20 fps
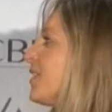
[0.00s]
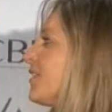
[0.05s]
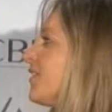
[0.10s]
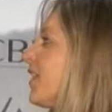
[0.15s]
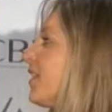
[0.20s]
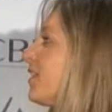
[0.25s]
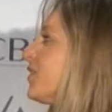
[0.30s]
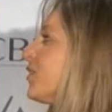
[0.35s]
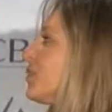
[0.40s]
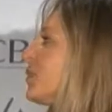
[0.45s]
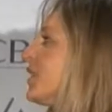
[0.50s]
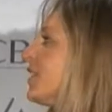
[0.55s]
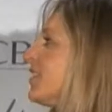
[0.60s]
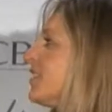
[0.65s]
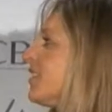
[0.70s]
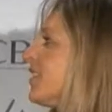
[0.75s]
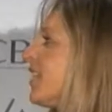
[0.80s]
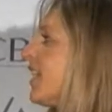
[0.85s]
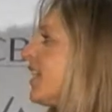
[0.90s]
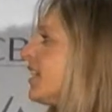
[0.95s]
to speak
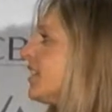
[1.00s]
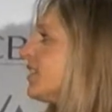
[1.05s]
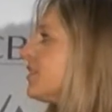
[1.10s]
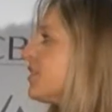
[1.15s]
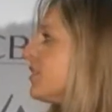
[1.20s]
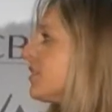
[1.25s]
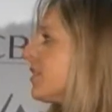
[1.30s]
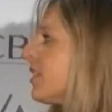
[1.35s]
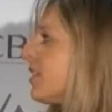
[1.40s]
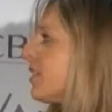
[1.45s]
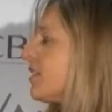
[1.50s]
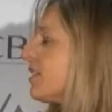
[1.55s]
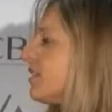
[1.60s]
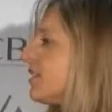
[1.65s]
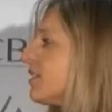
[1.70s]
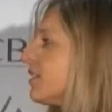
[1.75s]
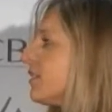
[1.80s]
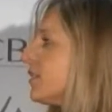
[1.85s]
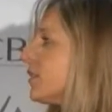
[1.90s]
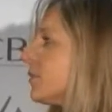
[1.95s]
tonight
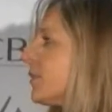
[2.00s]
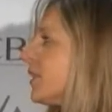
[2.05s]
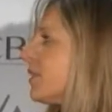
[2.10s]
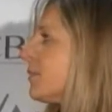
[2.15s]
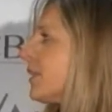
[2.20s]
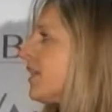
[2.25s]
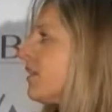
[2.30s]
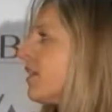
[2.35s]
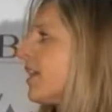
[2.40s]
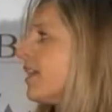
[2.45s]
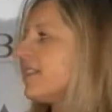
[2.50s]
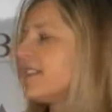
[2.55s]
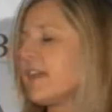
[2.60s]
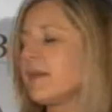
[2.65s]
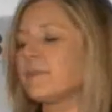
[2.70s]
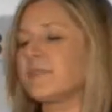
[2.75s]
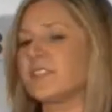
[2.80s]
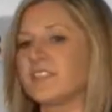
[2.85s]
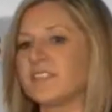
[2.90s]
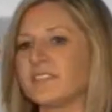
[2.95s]
a little bit about
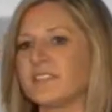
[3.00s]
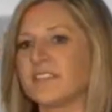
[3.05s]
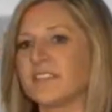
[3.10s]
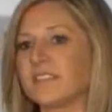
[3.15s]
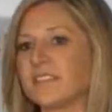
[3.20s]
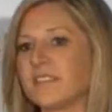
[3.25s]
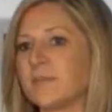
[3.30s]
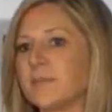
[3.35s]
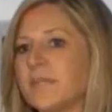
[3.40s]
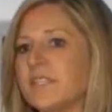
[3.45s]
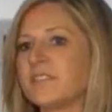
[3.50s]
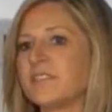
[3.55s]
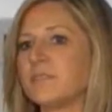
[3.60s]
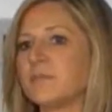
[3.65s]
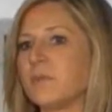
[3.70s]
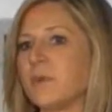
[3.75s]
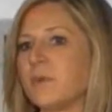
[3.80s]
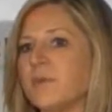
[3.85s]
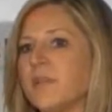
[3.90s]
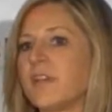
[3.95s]
adapting Six Sigma to
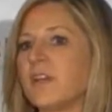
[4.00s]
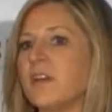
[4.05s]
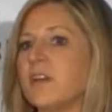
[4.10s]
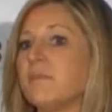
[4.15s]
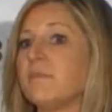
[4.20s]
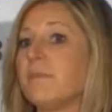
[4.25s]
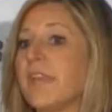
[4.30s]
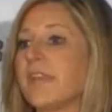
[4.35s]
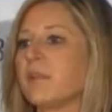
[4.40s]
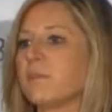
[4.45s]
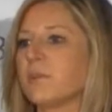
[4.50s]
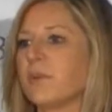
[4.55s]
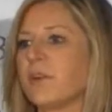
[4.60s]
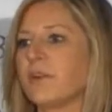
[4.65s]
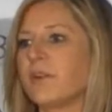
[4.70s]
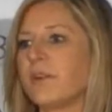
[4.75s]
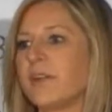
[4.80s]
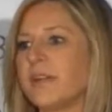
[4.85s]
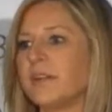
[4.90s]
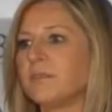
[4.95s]
what we call mega
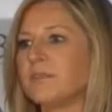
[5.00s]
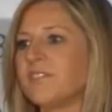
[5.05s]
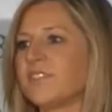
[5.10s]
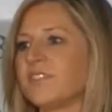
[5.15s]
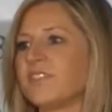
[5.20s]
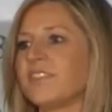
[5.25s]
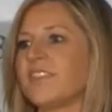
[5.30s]
programs.